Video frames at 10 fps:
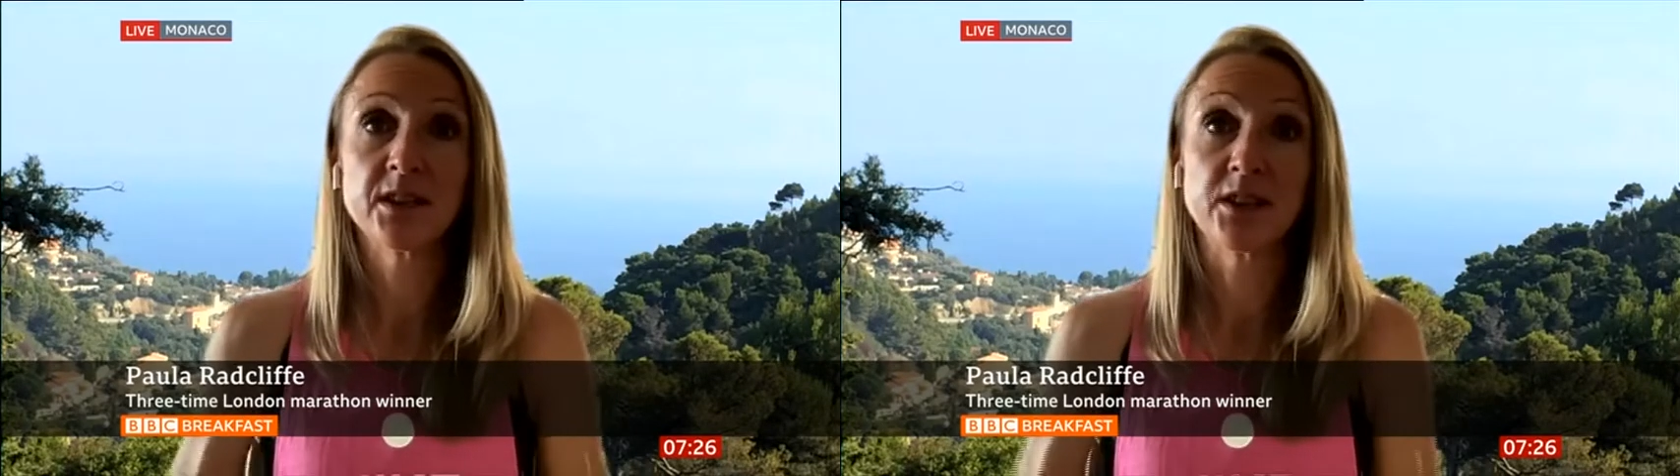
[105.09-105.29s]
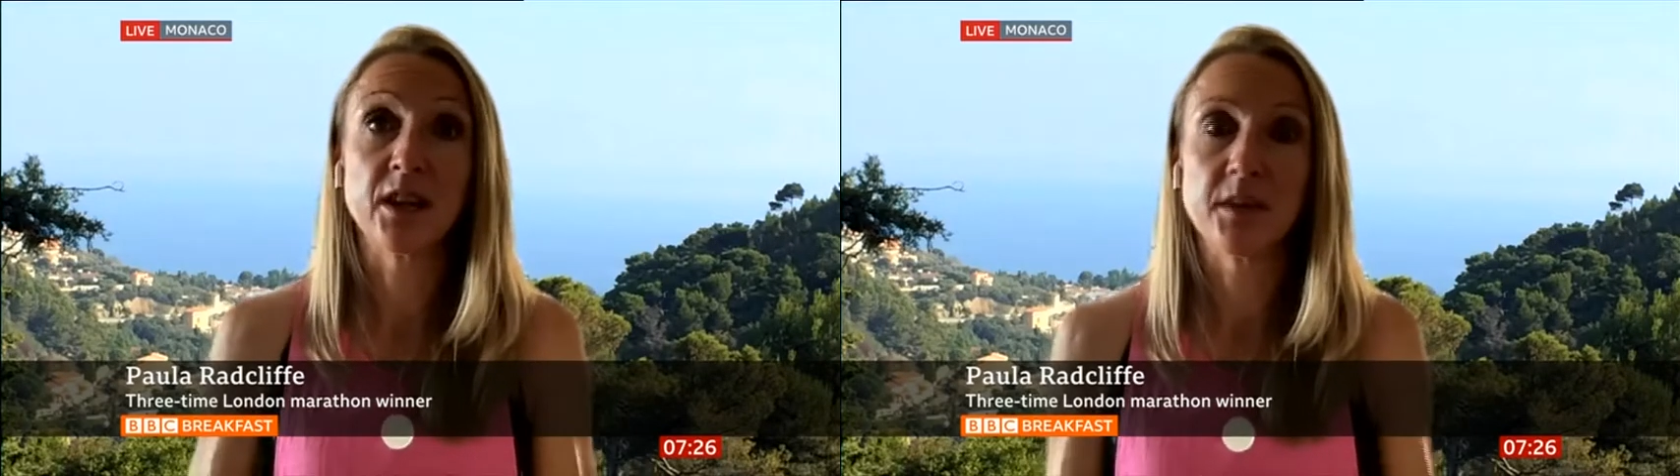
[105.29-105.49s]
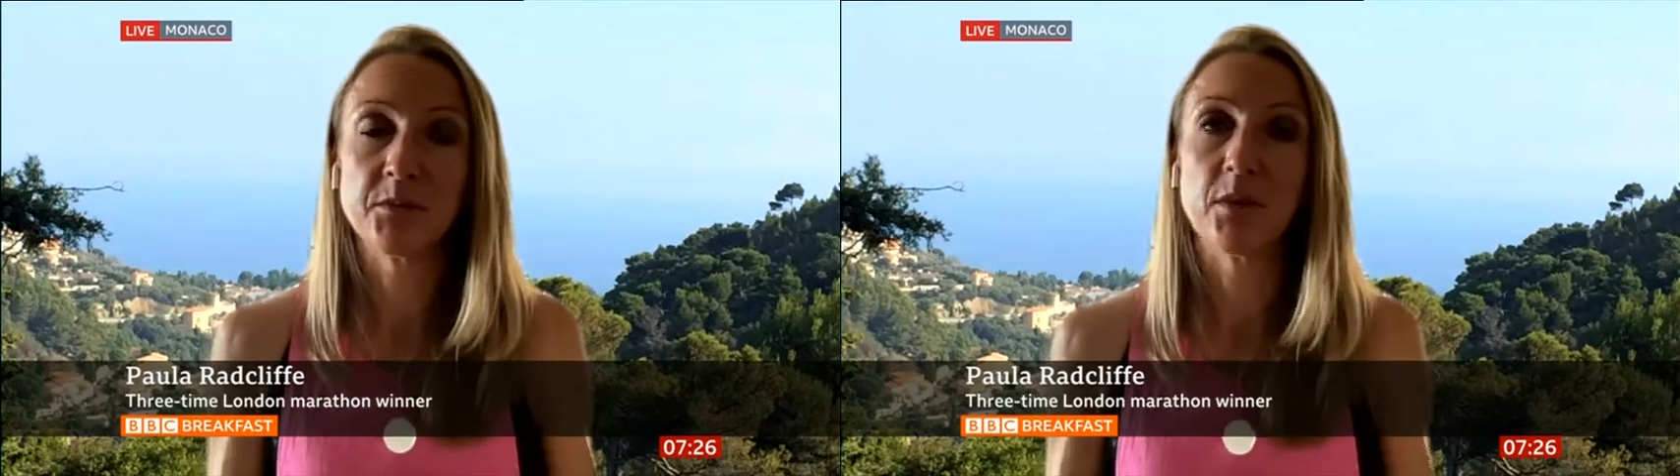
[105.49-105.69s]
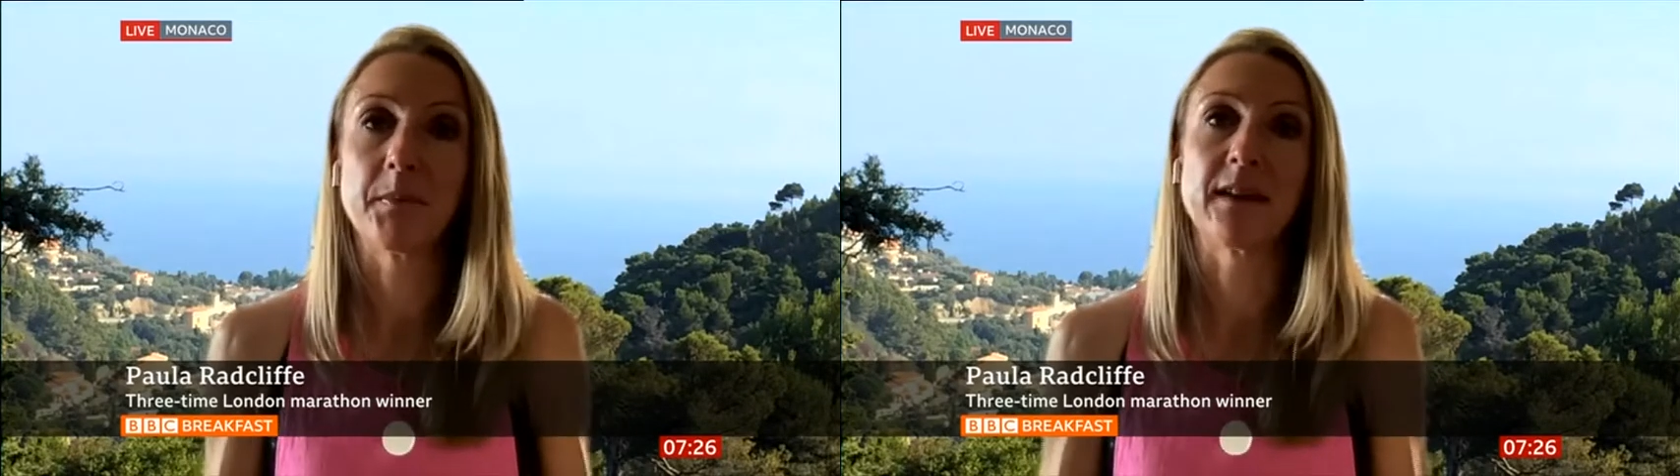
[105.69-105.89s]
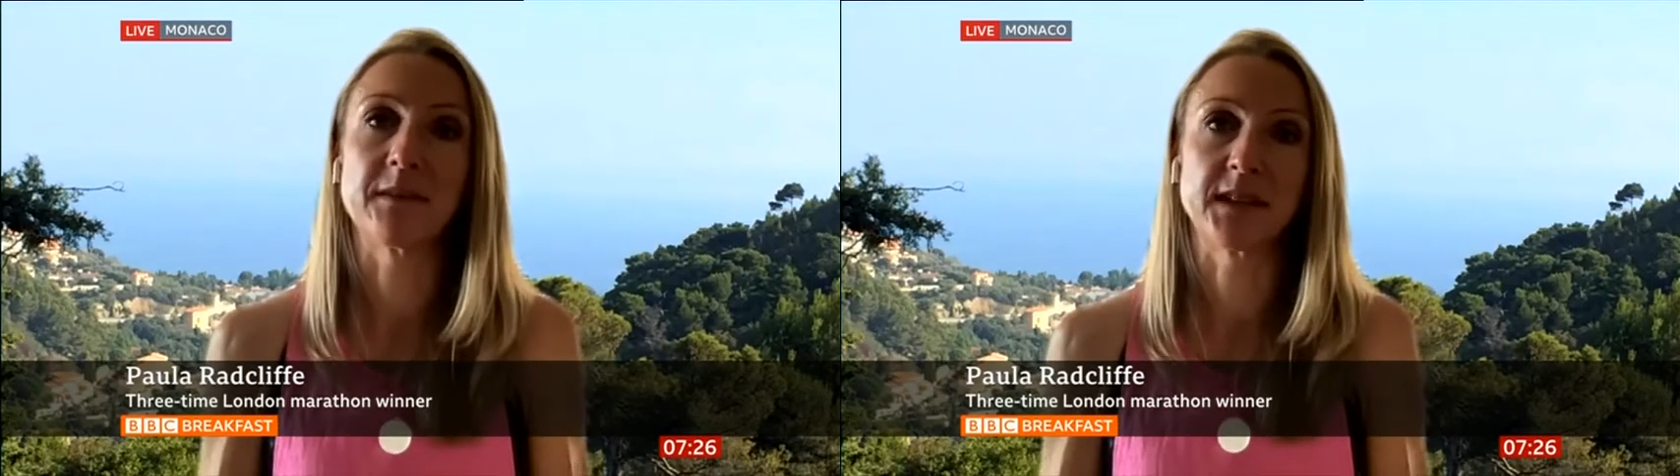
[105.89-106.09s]
learn more
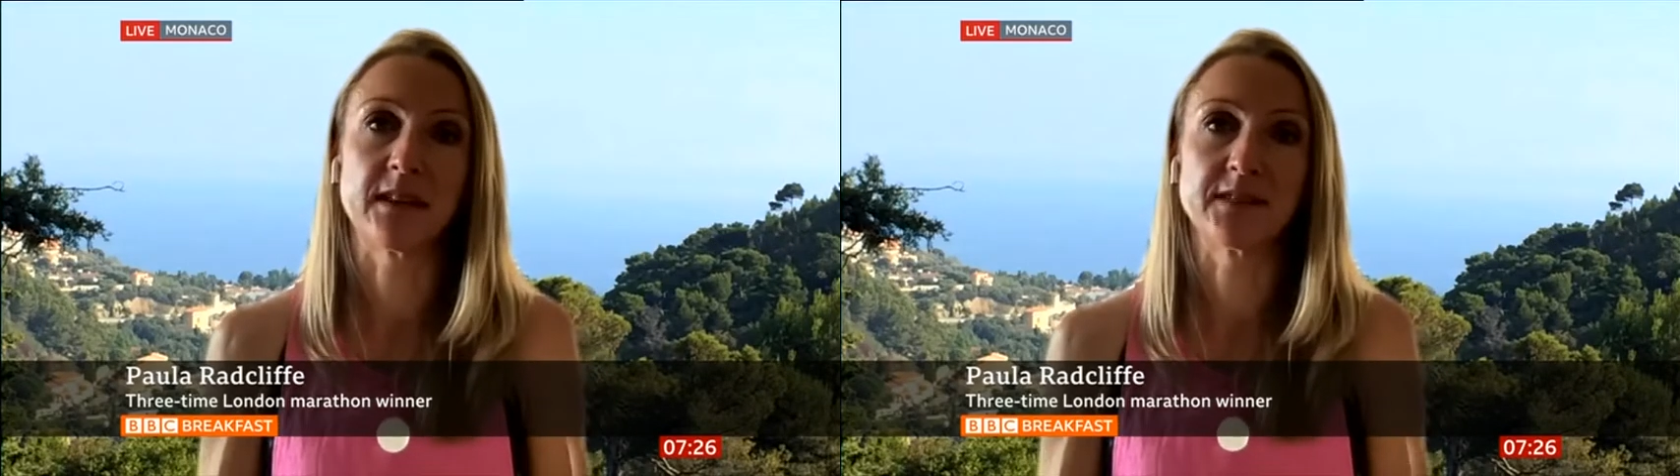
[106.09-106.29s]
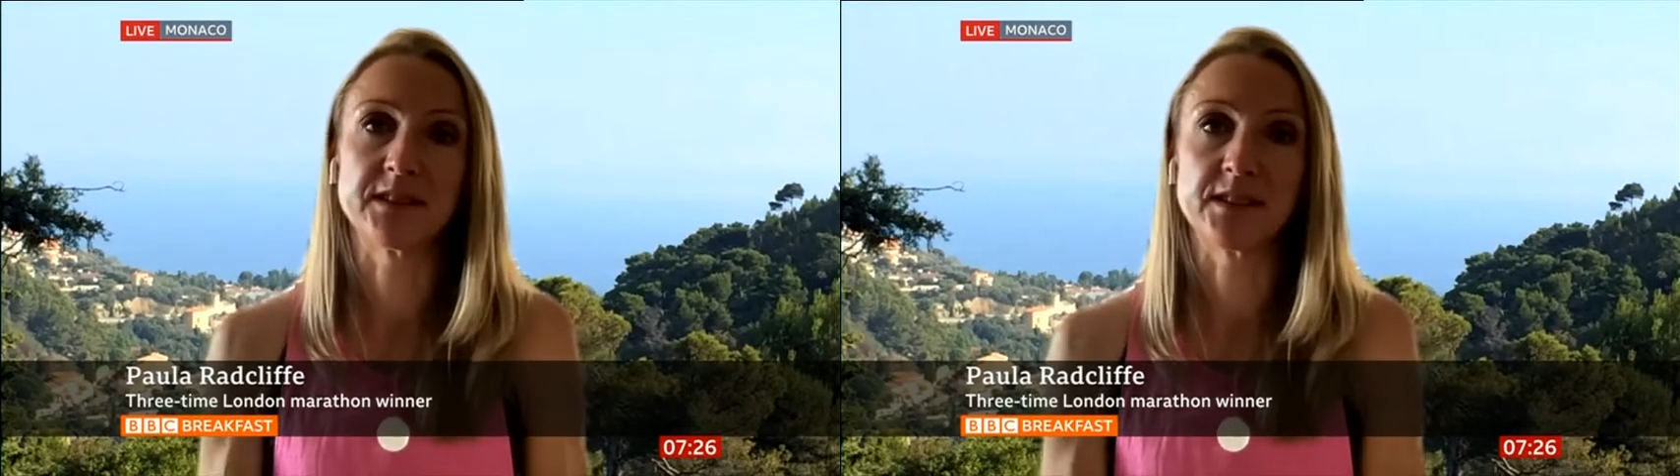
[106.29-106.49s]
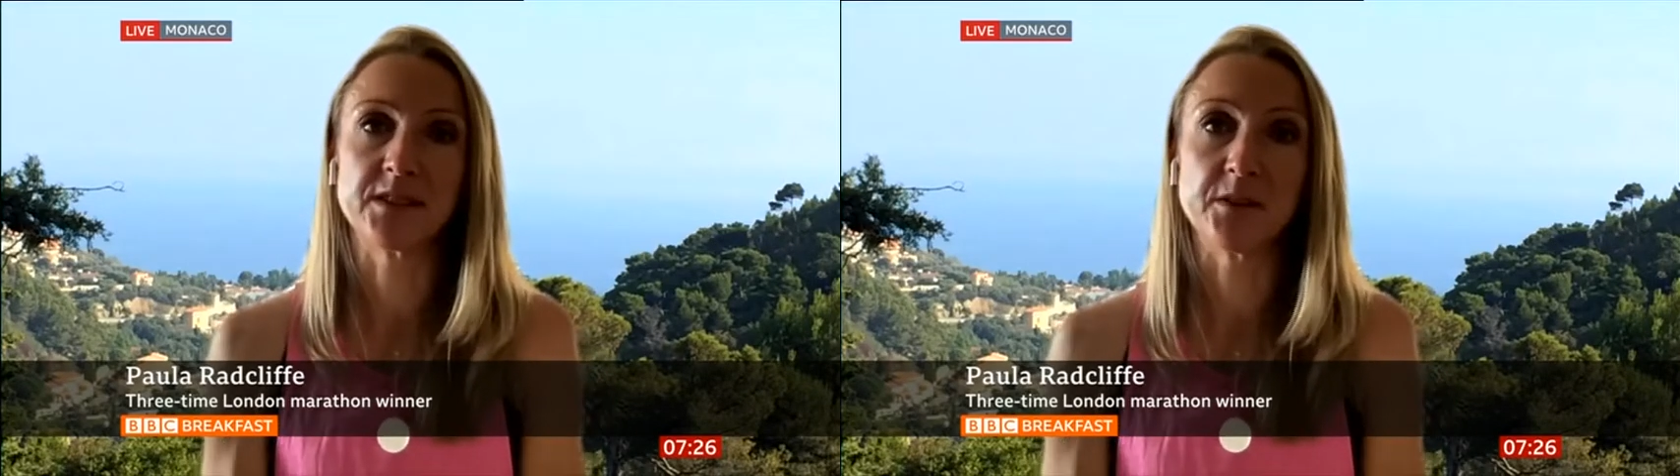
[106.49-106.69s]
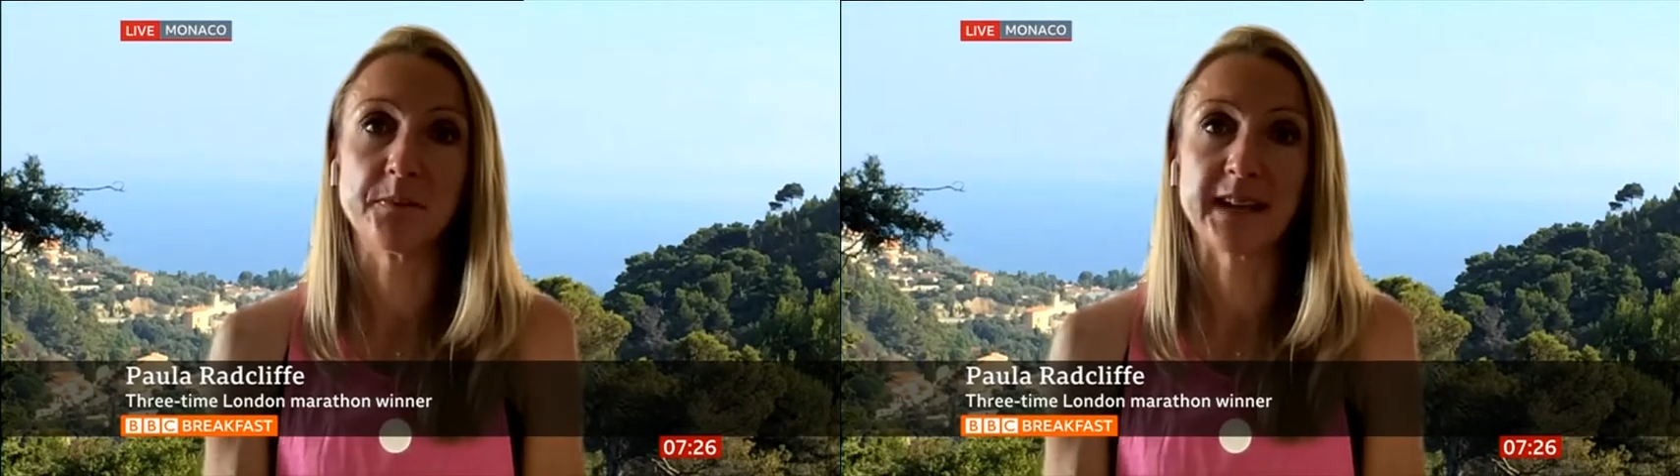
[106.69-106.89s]
about themselves and to do